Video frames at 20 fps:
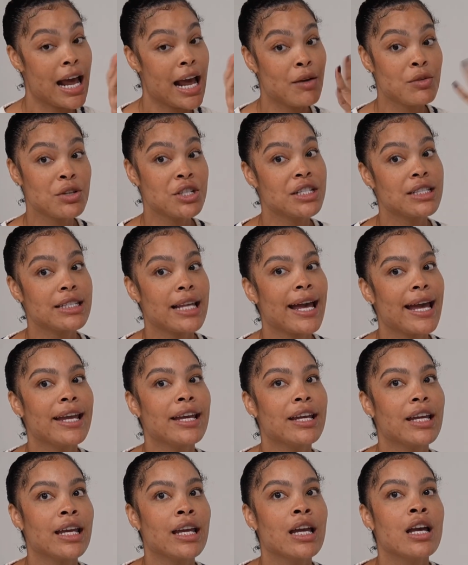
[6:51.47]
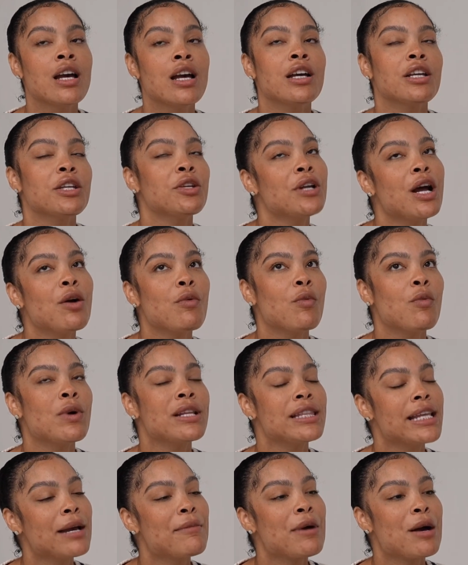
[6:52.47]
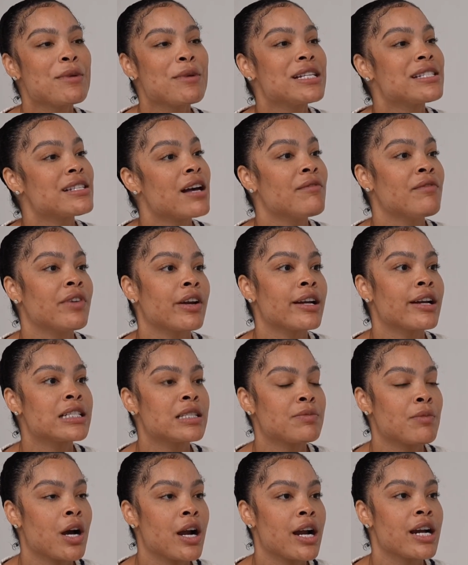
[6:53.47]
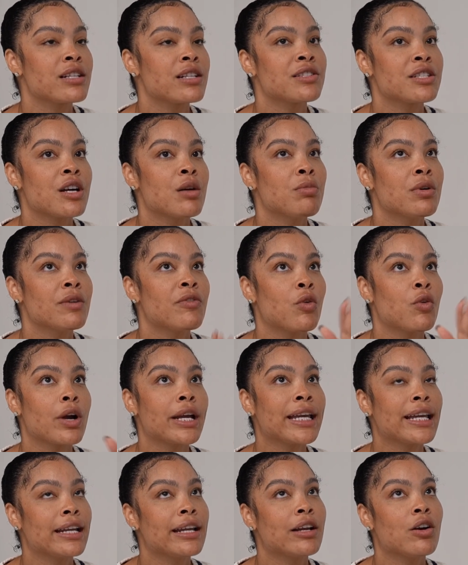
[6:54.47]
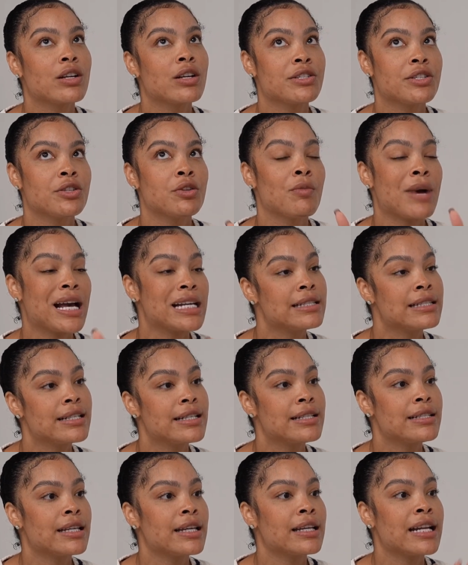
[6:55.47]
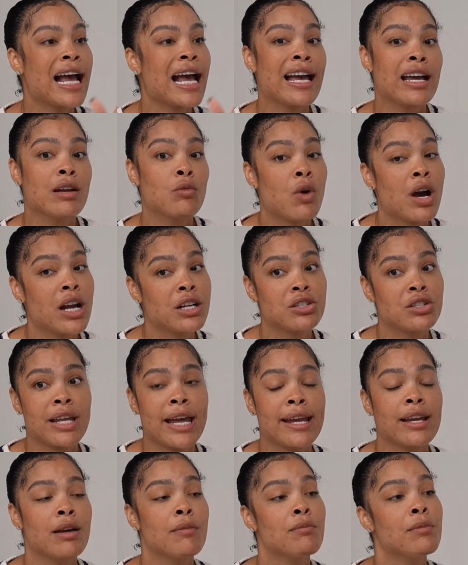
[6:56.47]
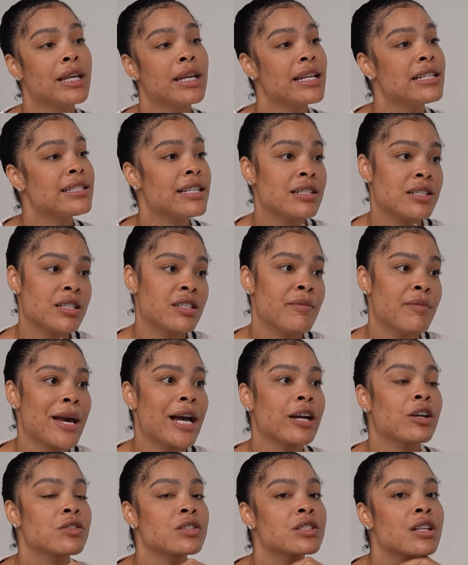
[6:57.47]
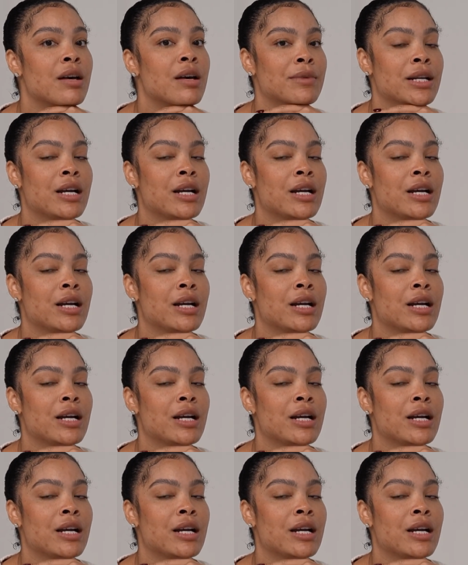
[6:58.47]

I was just like, one thing about me is I'm very smart. And so before getting onto my season, I had watched like many seasons of Bad Girls Club.